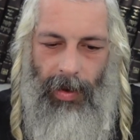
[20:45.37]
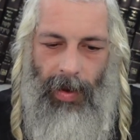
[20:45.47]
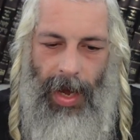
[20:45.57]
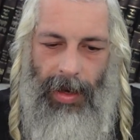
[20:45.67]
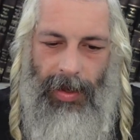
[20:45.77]

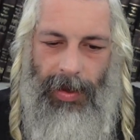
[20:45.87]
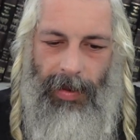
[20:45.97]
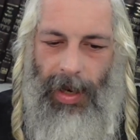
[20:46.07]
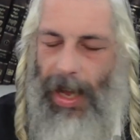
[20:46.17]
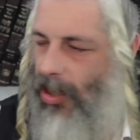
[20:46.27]
Right? So
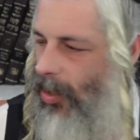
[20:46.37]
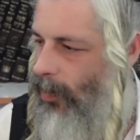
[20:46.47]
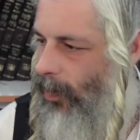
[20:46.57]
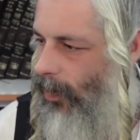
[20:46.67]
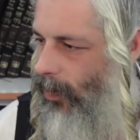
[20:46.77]
we're going to actually,
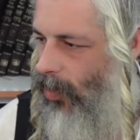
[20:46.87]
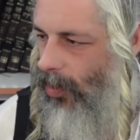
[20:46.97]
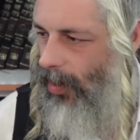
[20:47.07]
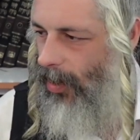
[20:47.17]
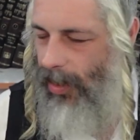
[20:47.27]

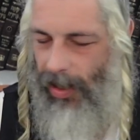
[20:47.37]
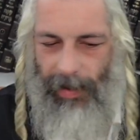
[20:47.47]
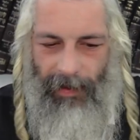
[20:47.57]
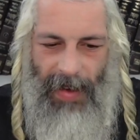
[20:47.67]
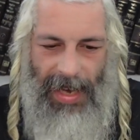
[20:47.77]
there's a
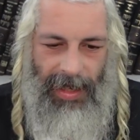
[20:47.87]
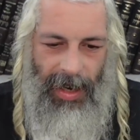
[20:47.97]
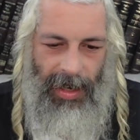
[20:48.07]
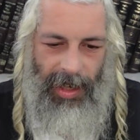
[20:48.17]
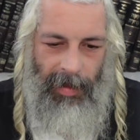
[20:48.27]

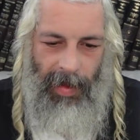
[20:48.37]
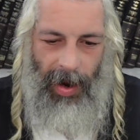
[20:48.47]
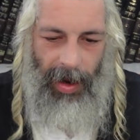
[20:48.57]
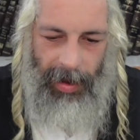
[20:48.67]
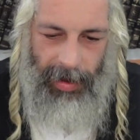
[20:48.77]
fascinating
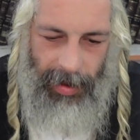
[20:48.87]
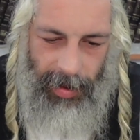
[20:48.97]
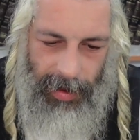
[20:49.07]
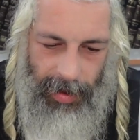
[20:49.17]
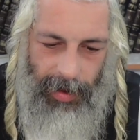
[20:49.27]
Gemara
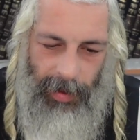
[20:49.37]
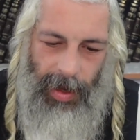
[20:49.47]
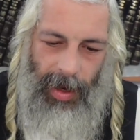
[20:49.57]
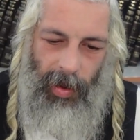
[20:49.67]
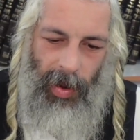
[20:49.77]
we're
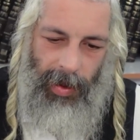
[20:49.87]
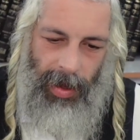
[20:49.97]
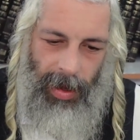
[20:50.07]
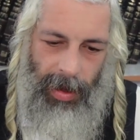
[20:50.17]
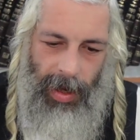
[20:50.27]
going to quote
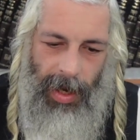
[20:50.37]
here.